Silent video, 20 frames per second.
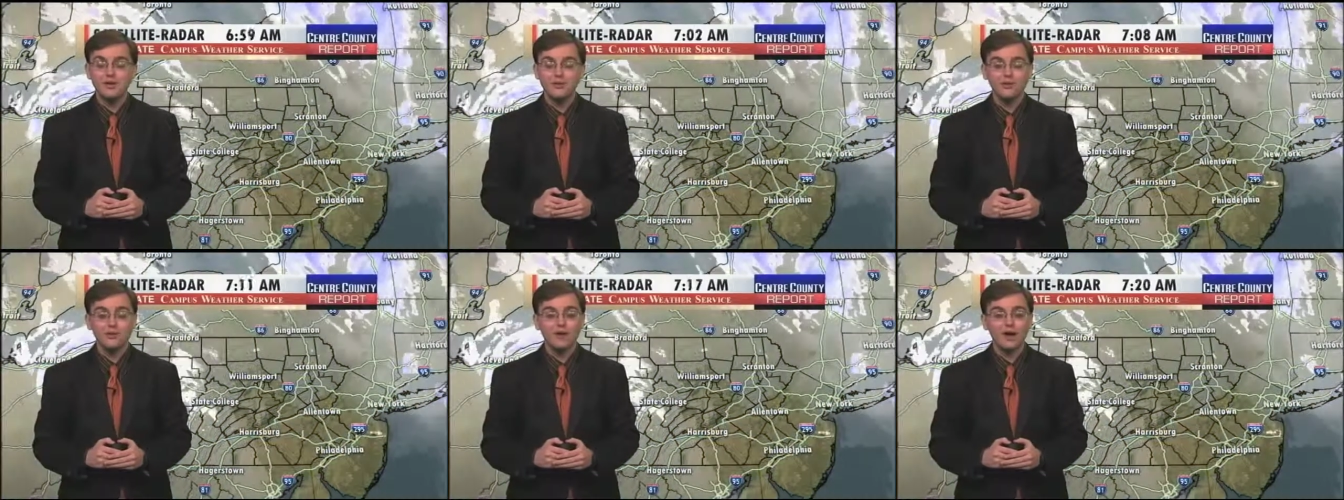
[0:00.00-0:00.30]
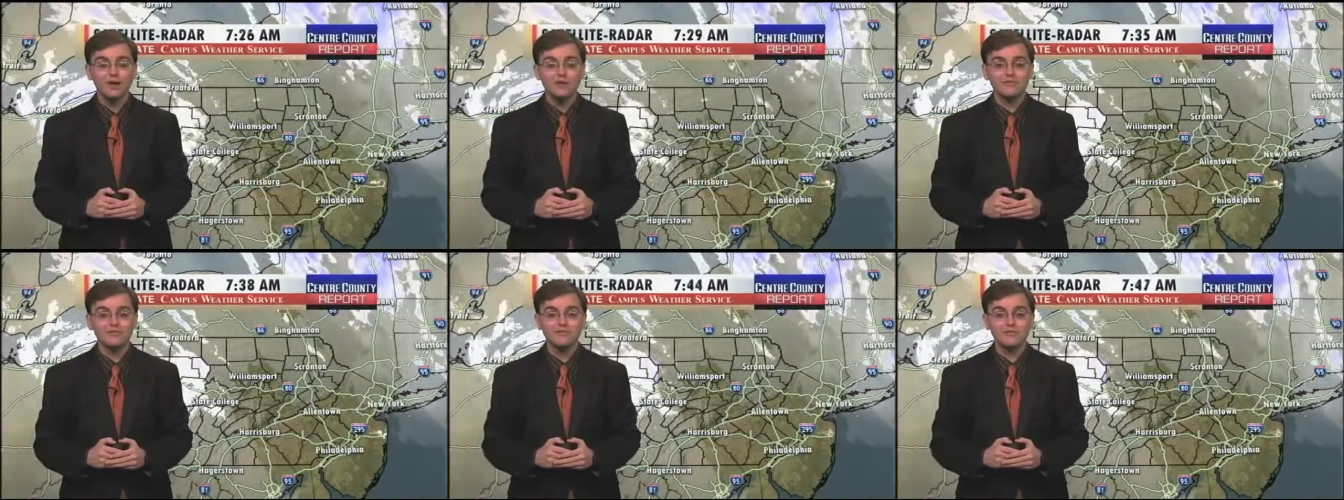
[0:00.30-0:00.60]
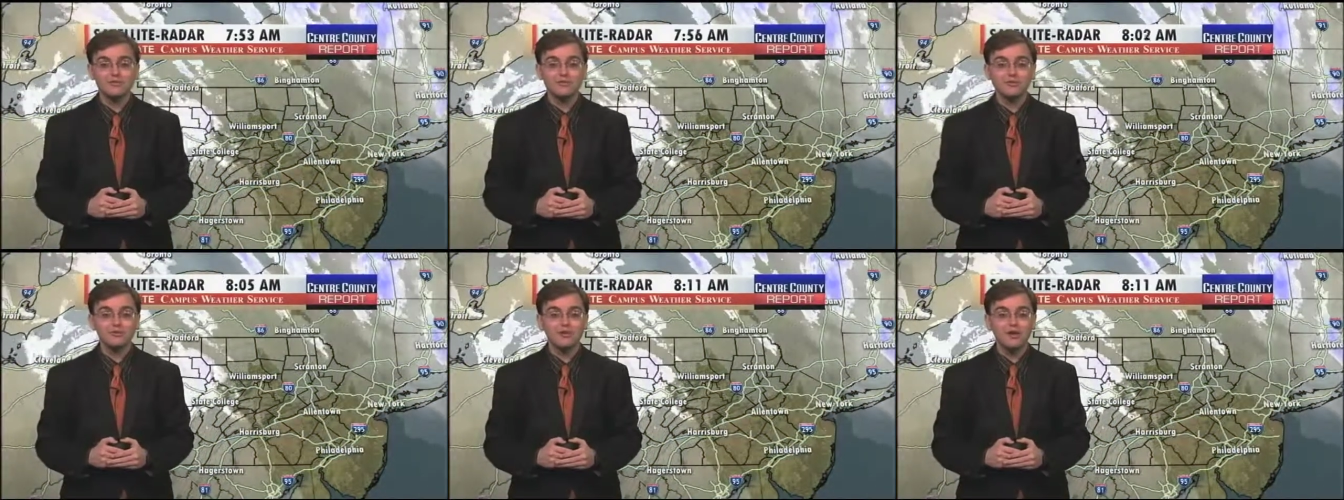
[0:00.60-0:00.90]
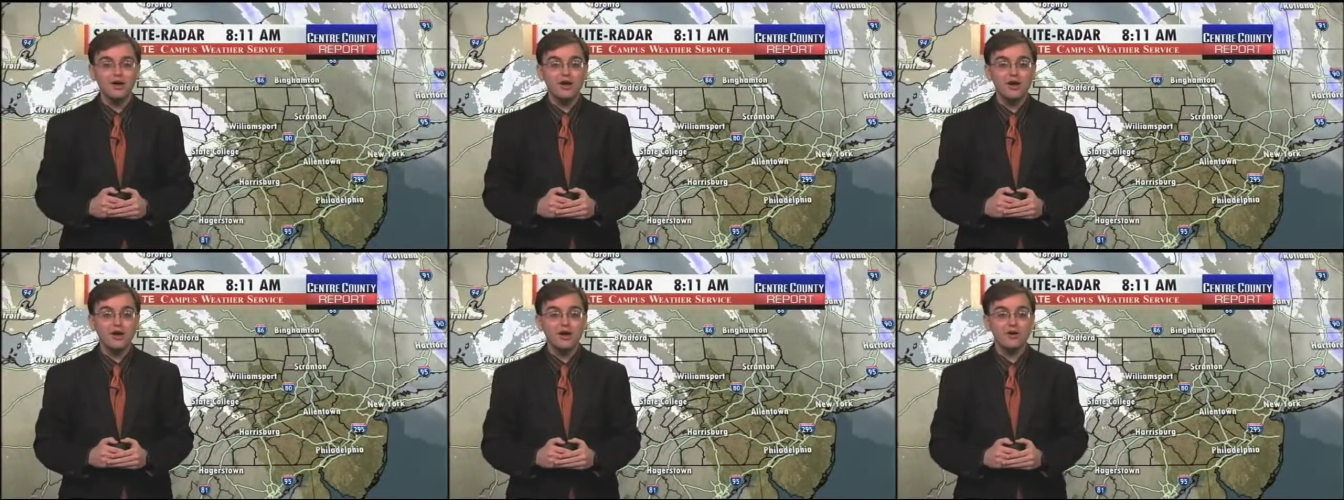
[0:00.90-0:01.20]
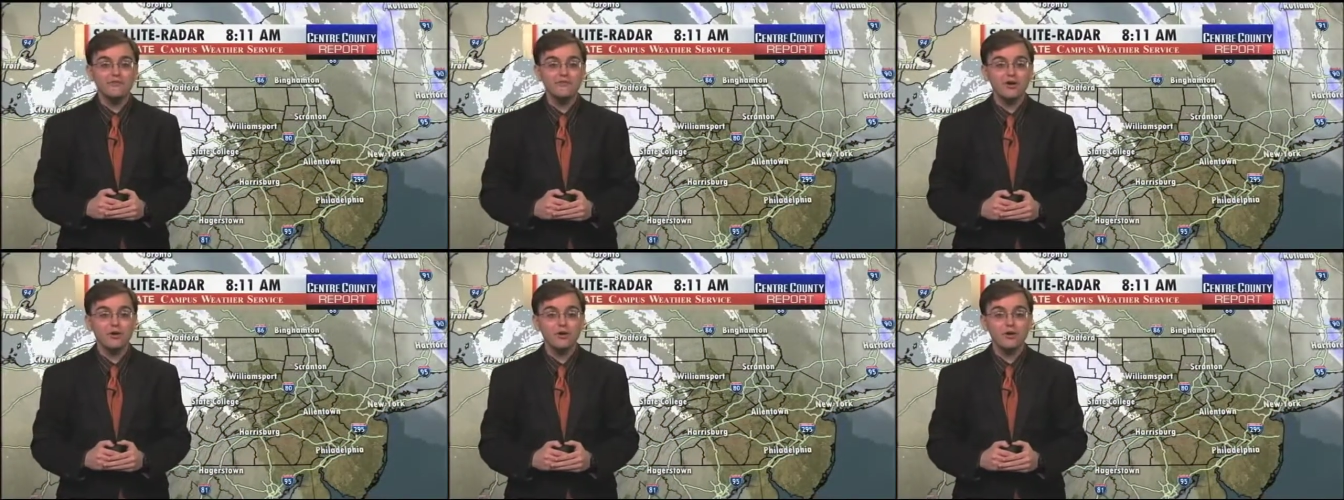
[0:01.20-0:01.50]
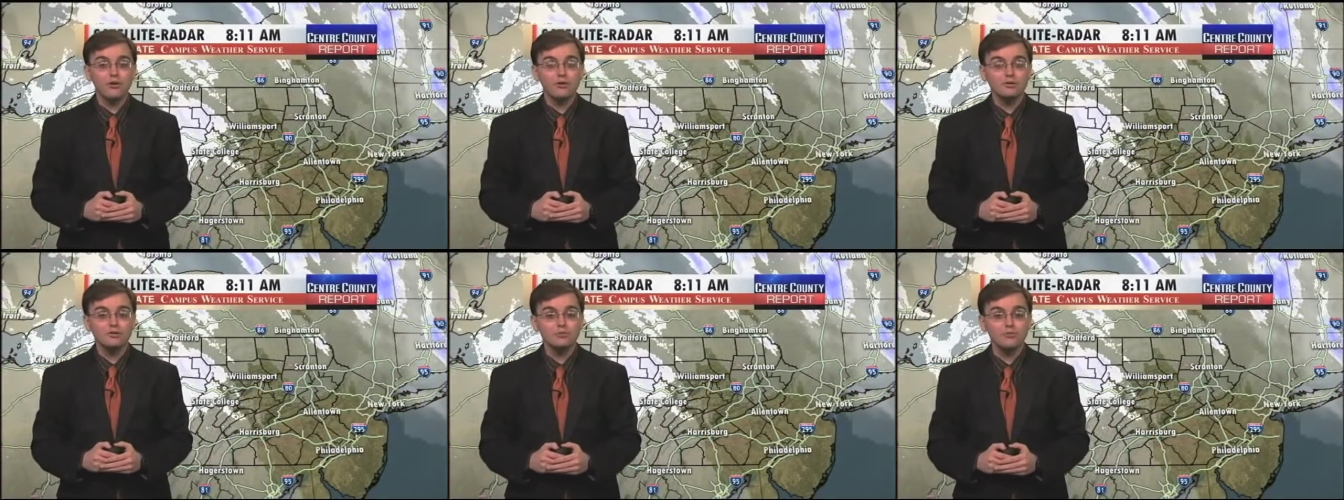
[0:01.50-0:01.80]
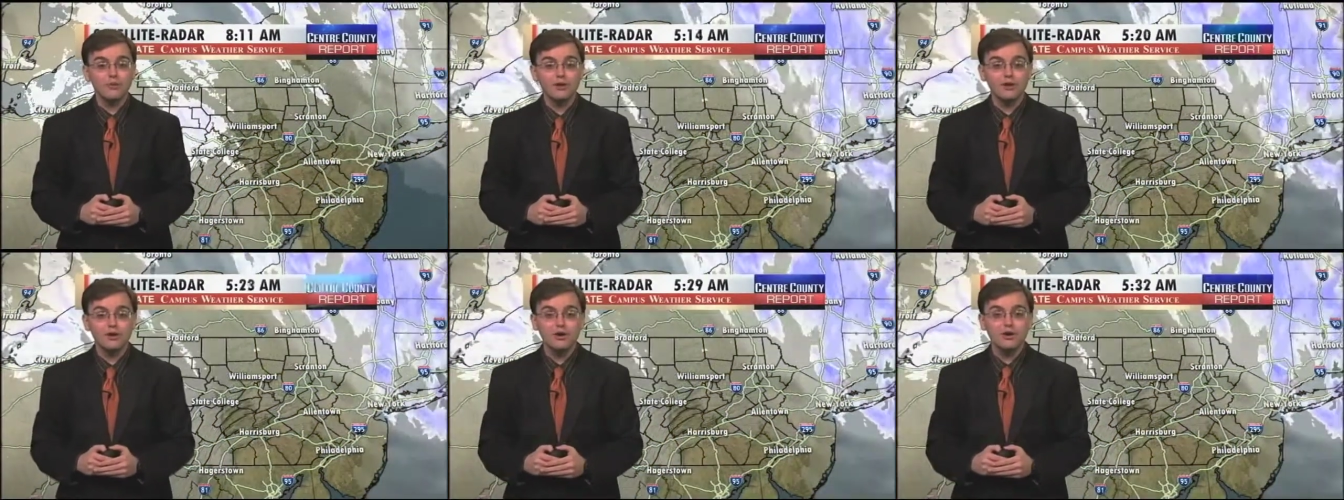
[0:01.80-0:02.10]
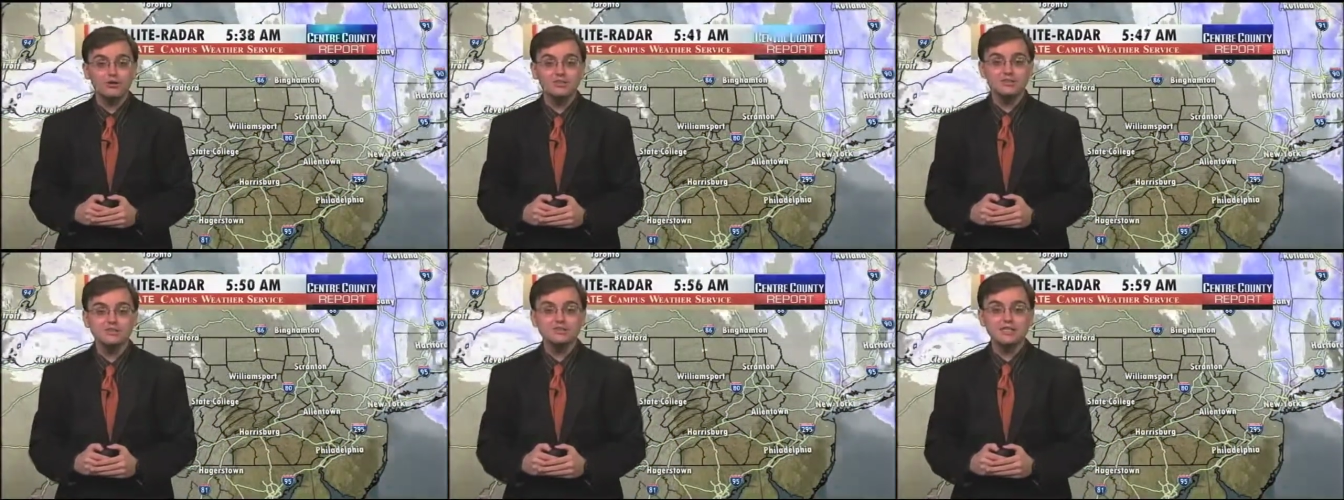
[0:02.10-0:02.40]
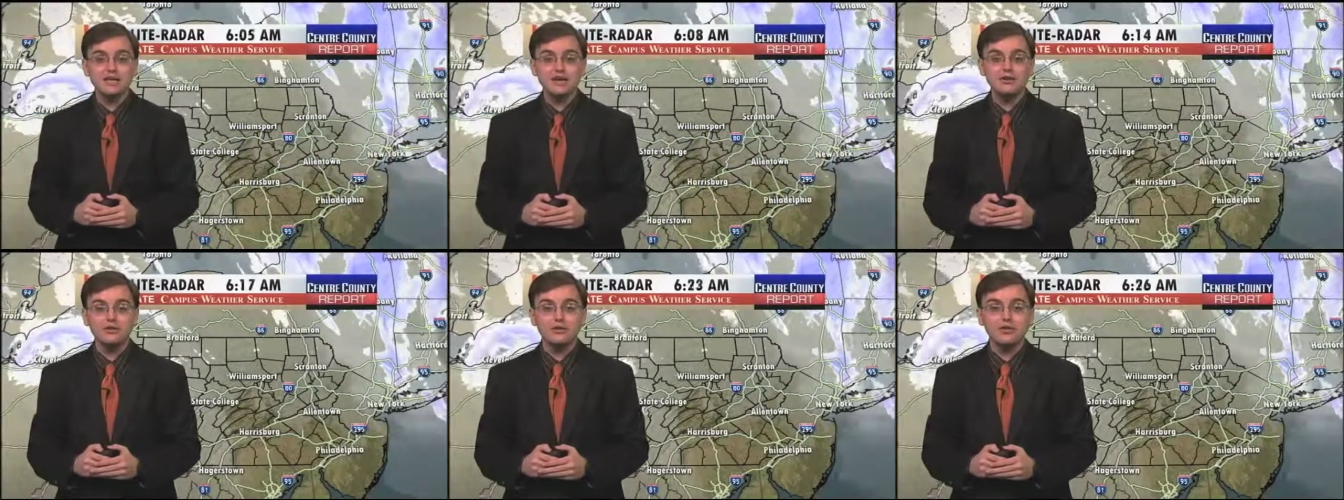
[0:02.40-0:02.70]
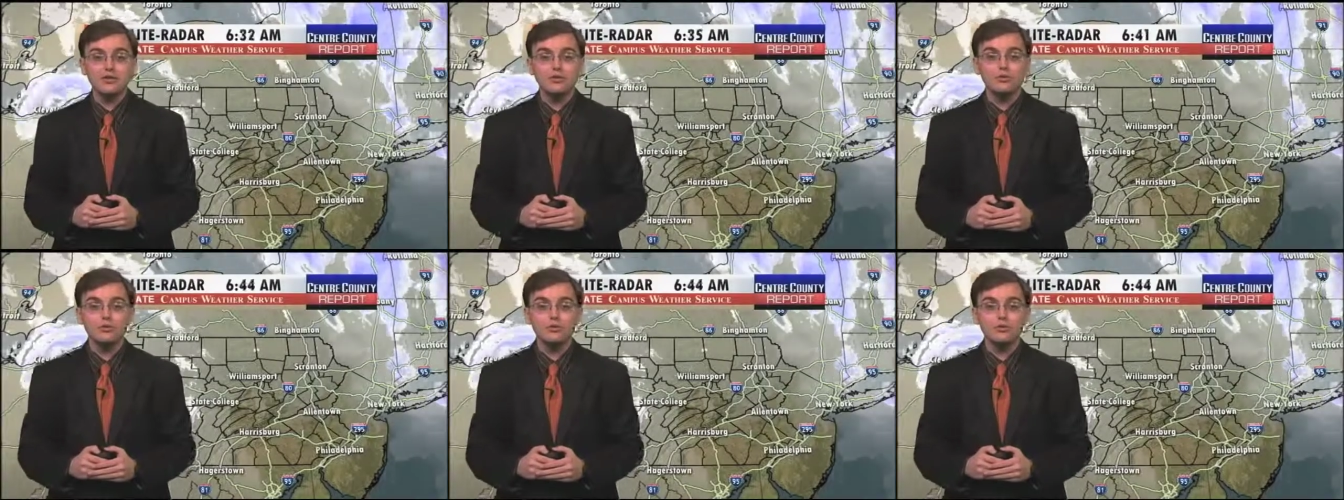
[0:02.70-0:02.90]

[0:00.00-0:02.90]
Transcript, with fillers: Wider view of our radar and satellite,